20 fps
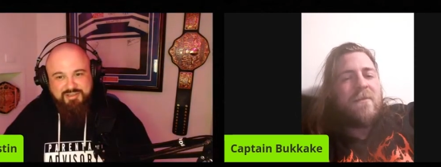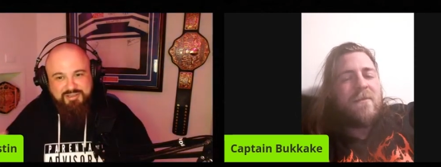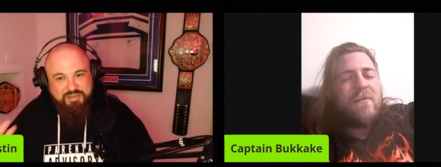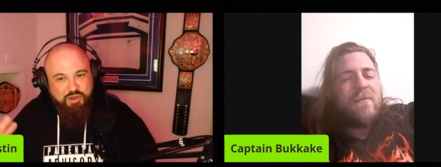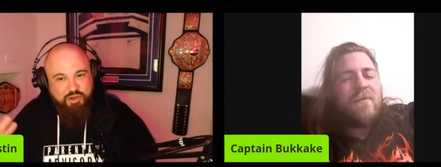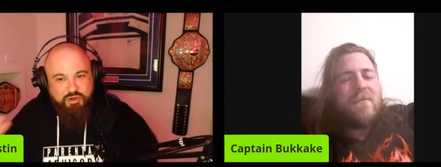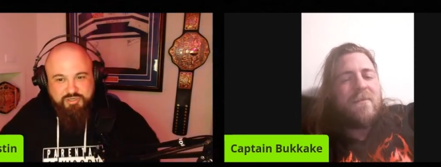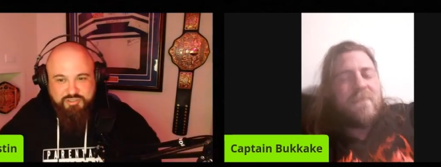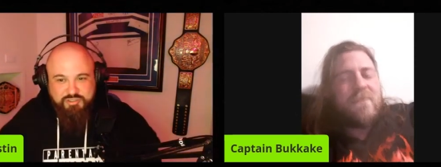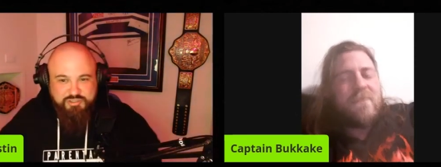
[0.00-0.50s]

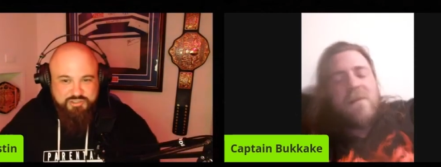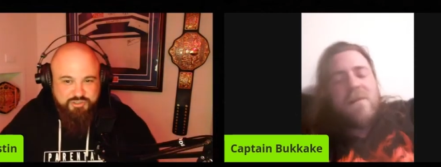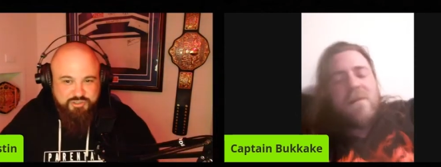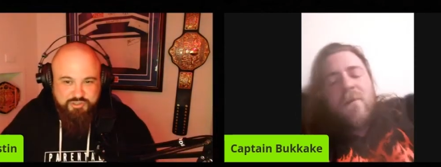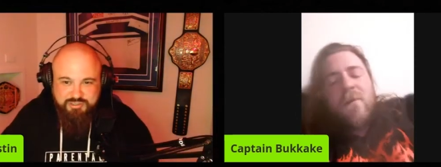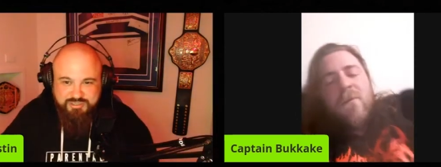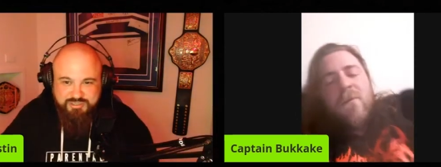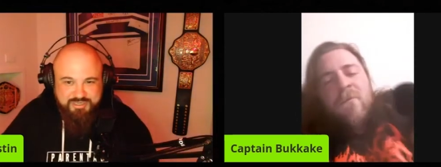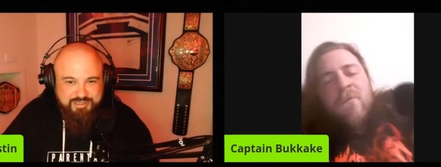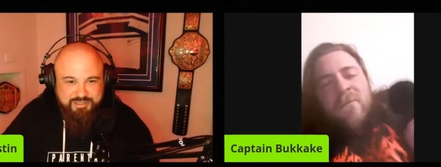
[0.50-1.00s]
Speaker 1: Yeah, you know,
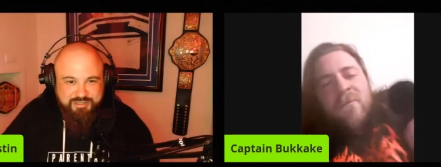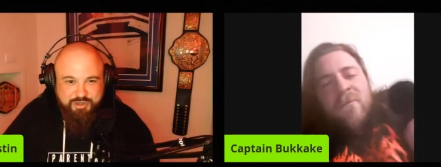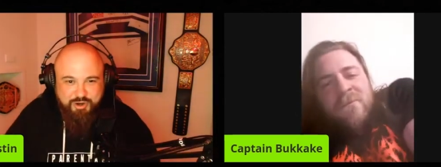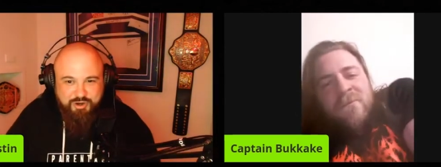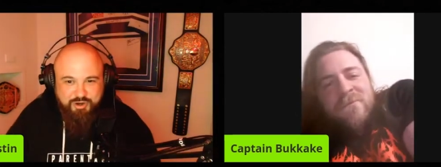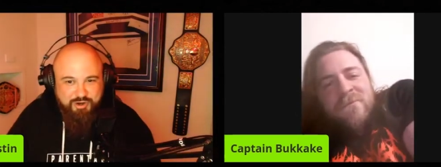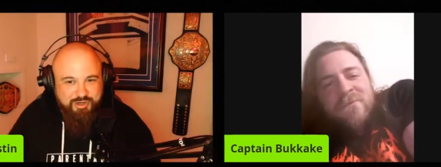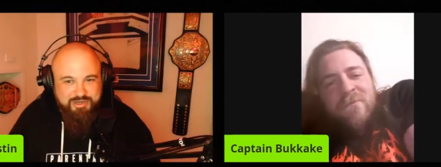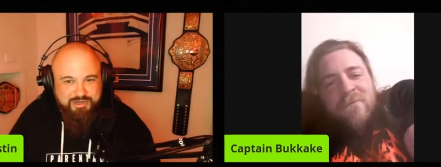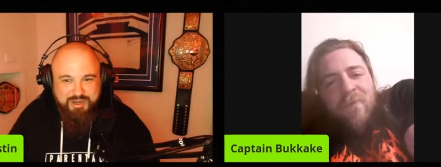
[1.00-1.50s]
clearly
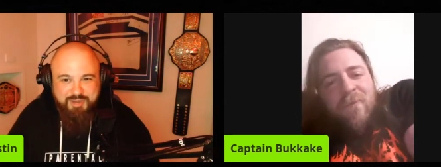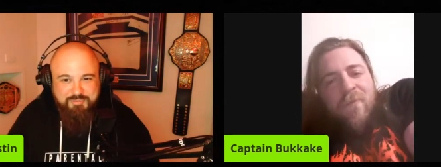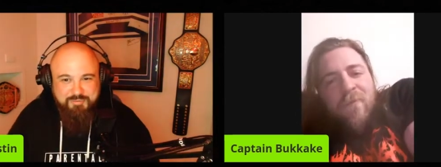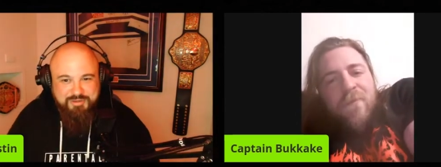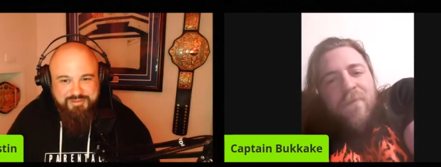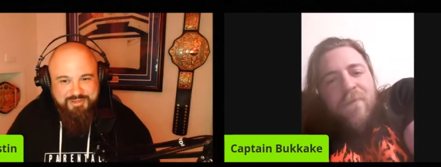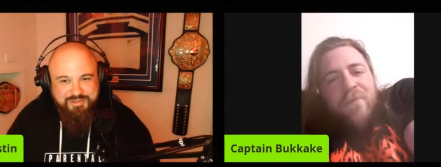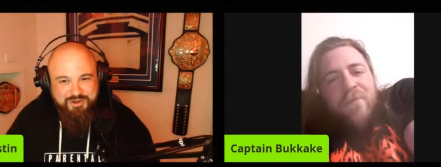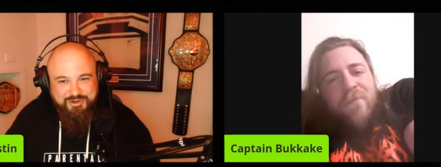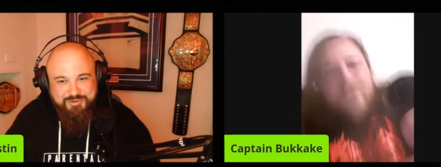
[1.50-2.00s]
I can't
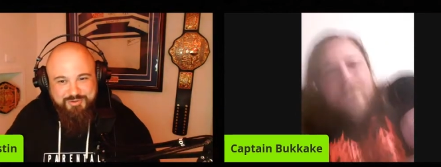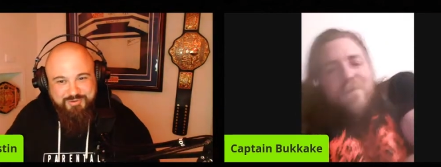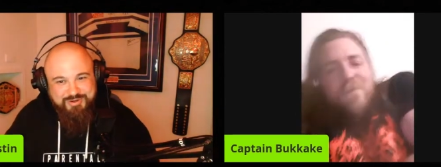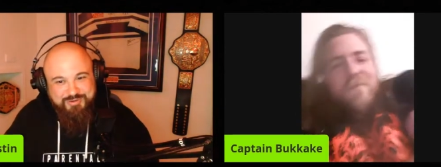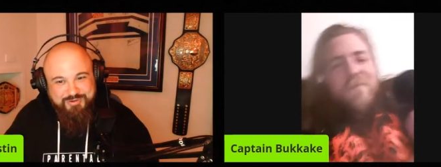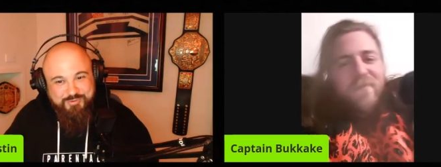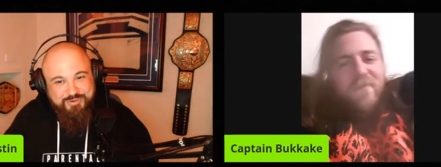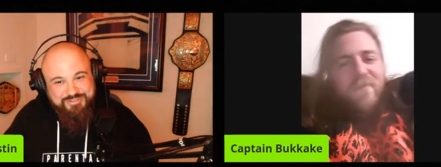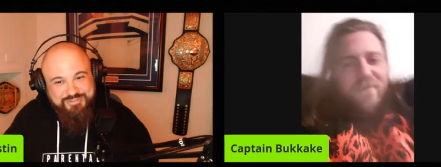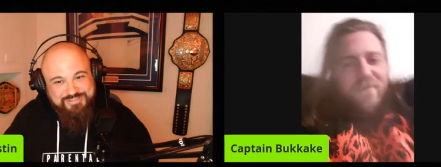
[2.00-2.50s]
be the only
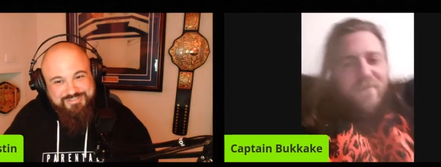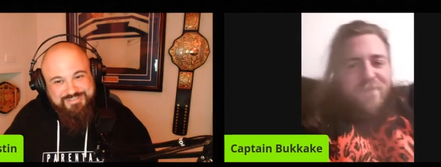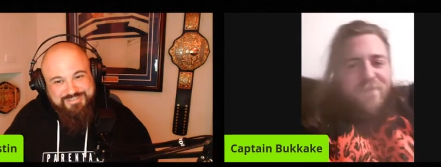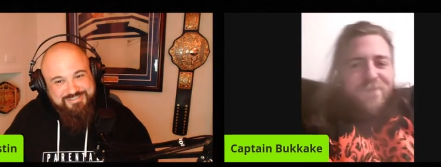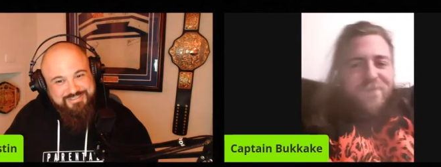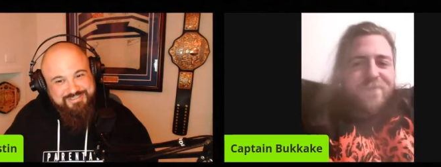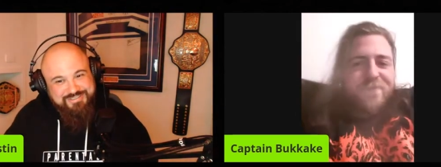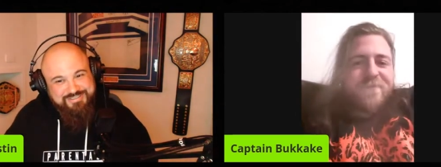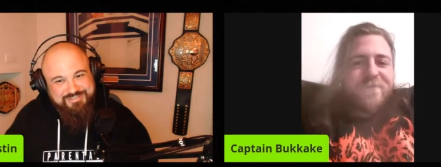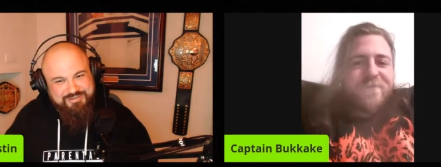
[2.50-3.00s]
one that watches
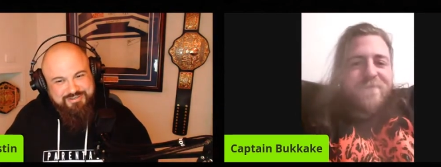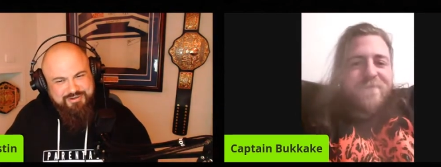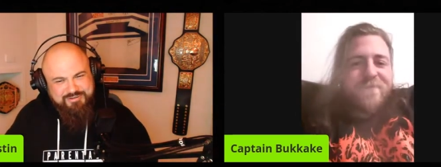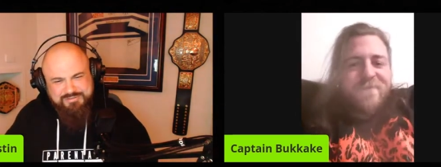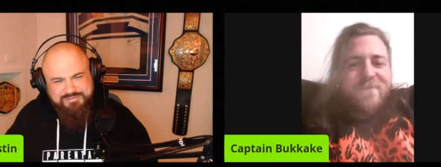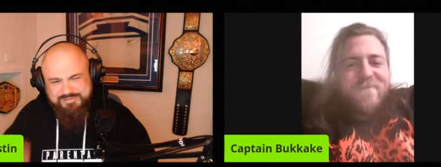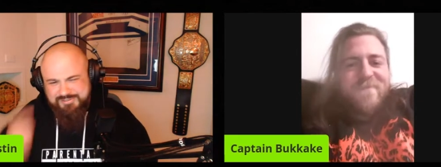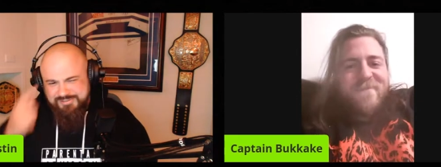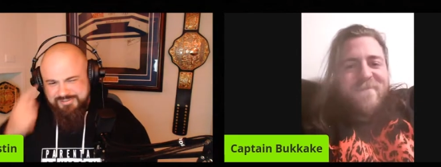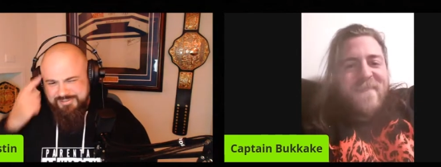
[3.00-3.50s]
this and just
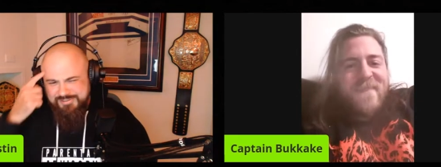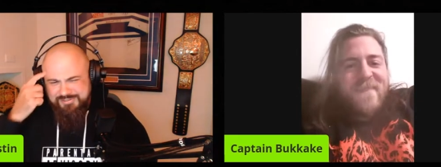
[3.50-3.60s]
goes,